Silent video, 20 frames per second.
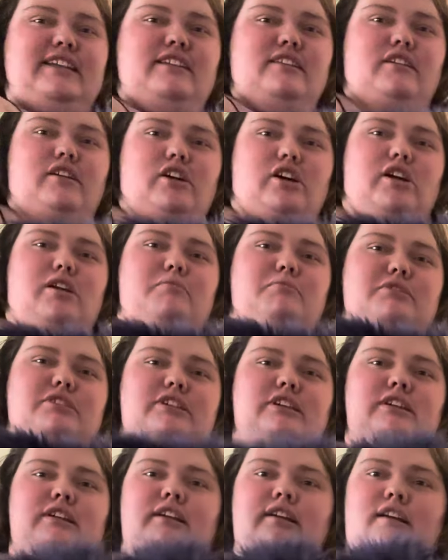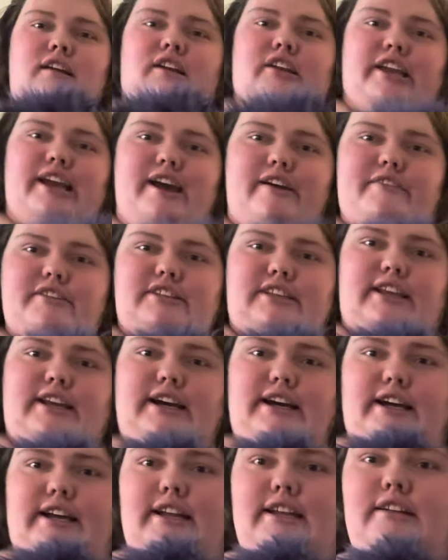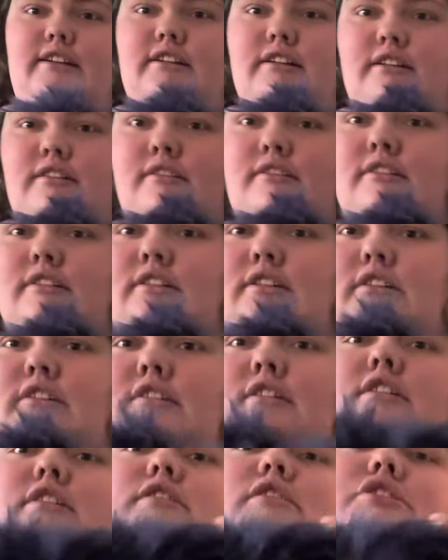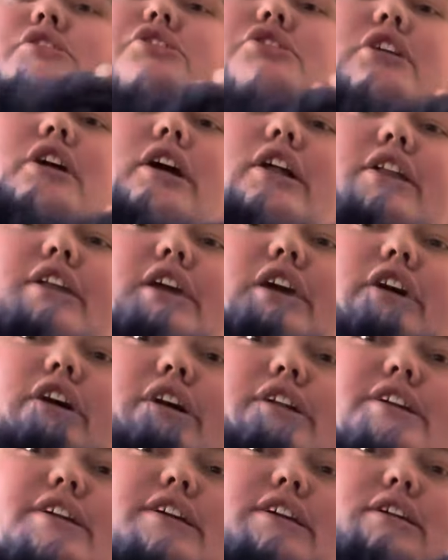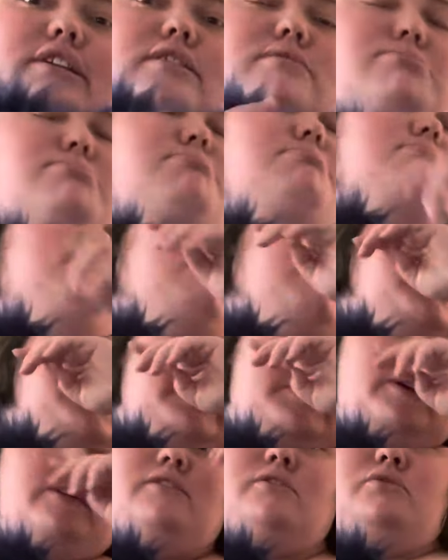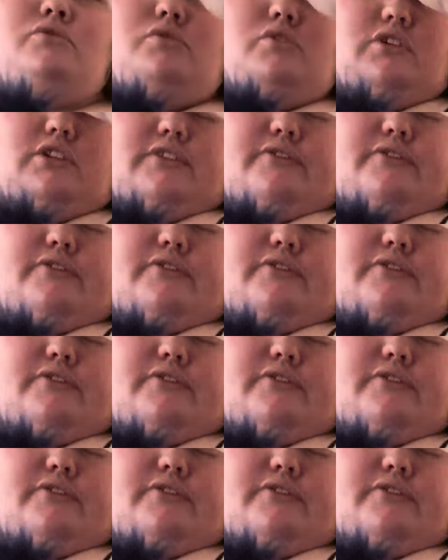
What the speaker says: arms. You obviously got the jolly on her. Ooh, the